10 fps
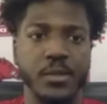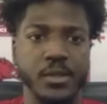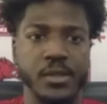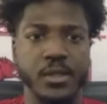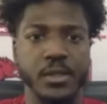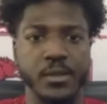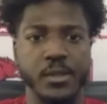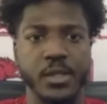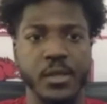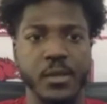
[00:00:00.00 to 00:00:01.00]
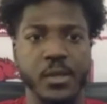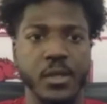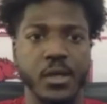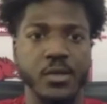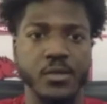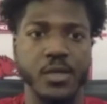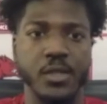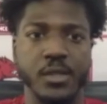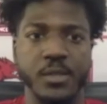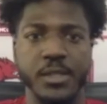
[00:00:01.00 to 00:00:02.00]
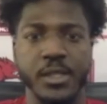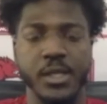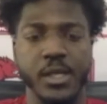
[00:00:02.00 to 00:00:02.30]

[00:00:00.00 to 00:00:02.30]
We we stuck with it. Coach trusted me,